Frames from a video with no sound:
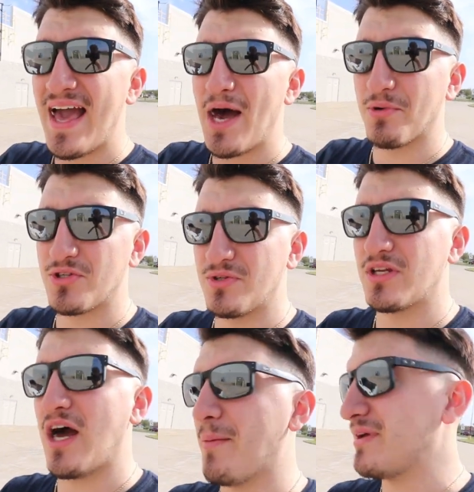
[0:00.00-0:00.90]
I'll
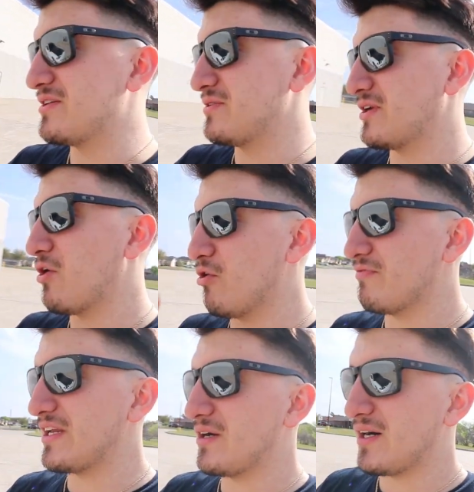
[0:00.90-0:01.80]
be doing a whole
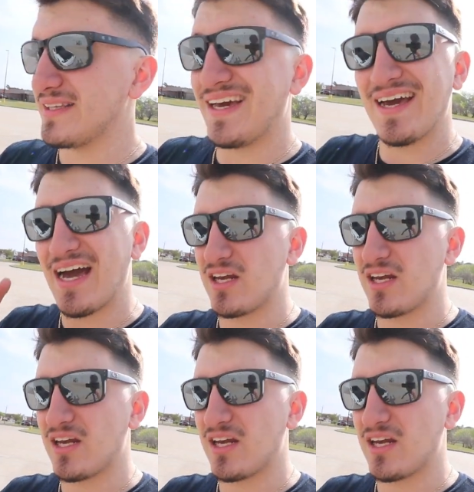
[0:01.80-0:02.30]
video on that.